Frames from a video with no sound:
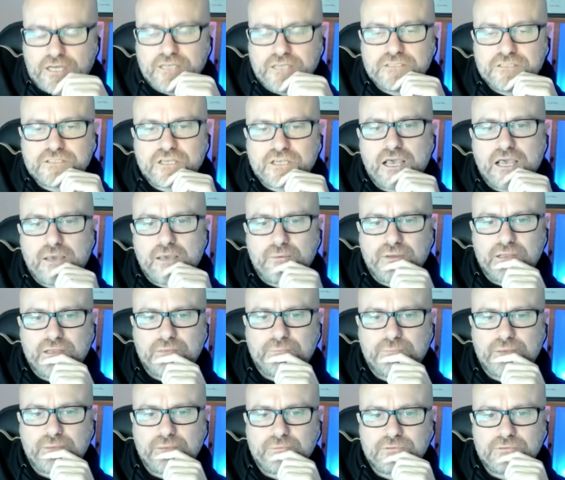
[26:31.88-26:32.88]
So how many
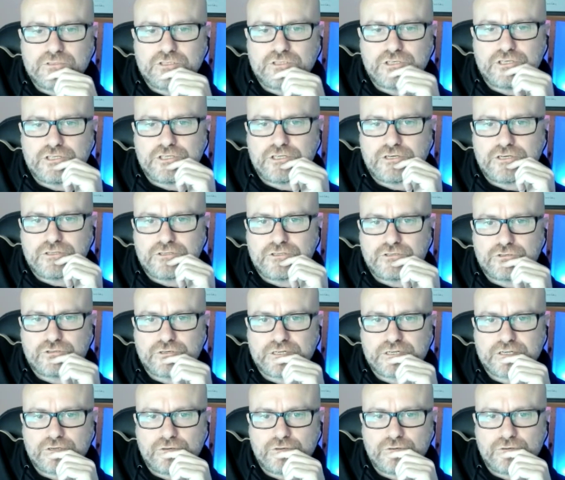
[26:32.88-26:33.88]
people do you know that
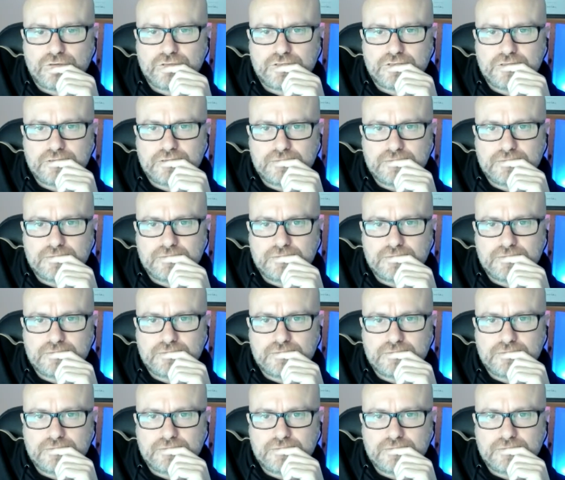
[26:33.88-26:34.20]
drink Coors?